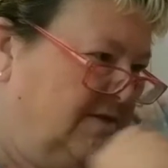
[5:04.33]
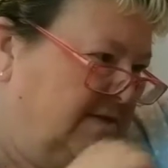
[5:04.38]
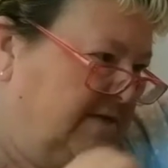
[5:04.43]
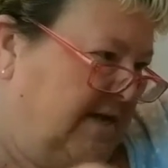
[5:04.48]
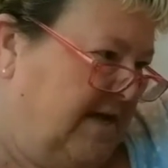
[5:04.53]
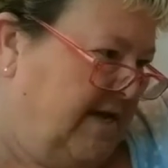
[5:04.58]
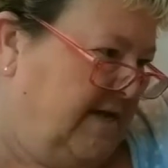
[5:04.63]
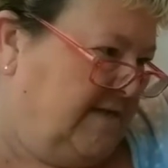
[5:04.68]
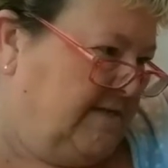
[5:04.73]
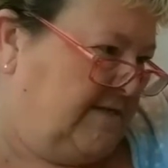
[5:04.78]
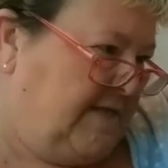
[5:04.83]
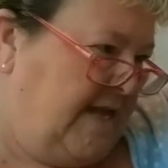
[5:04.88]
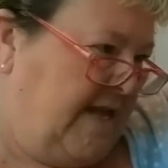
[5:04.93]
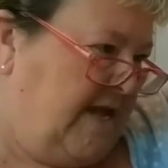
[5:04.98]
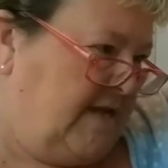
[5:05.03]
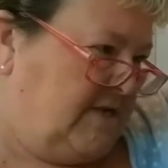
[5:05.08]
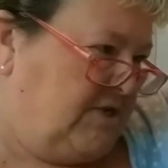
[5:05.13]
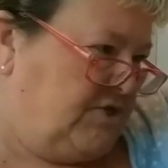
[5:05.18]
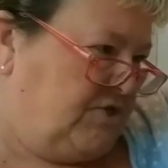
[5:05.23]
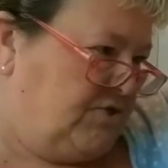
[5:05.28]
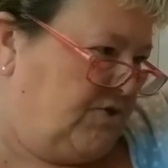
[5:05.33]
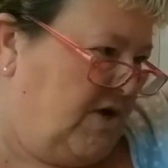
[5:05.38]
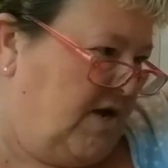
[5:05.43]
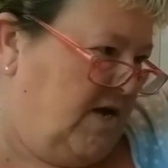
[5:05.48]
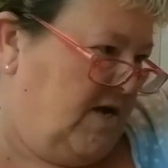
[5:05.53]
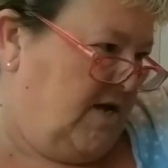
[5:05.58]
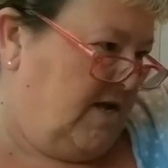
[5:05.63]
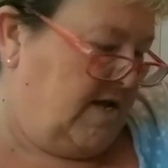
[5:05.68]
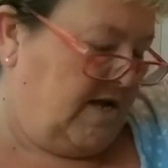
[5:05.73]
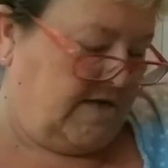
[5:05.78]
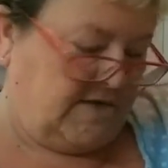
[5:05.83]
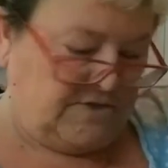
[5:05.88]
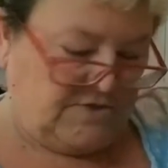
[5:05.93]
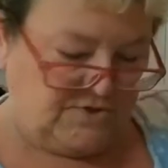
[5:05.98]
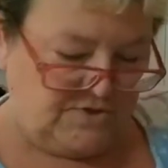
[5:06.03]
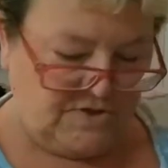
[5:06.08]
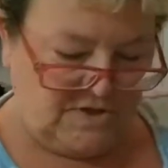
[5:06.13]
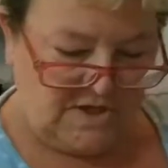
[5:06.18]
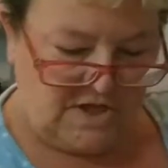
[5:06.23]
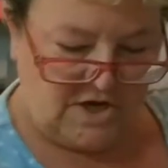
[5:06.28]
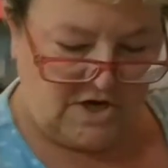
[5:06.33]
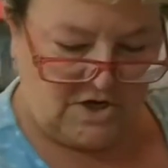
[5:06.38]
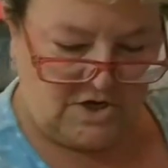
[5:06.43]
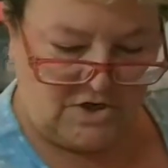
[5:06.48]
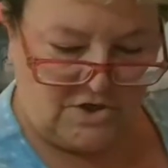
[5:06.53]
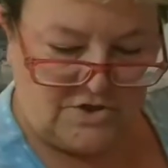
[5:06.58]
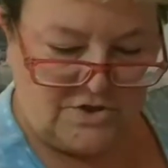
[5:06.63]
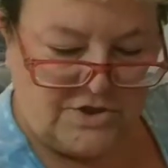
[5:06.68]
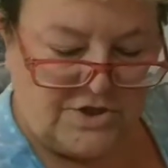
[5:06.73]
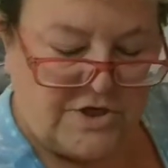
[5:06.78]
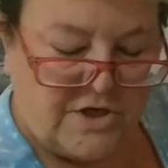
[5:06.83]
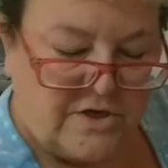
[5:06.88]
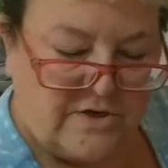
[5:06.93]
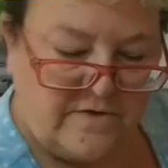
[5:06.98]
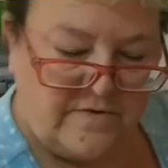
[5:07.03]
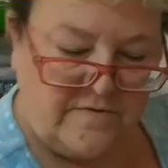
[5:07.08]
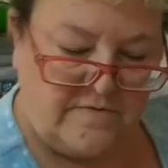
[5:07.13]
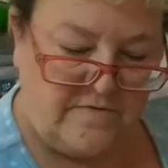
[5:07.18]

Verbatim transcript: size extra, extra large.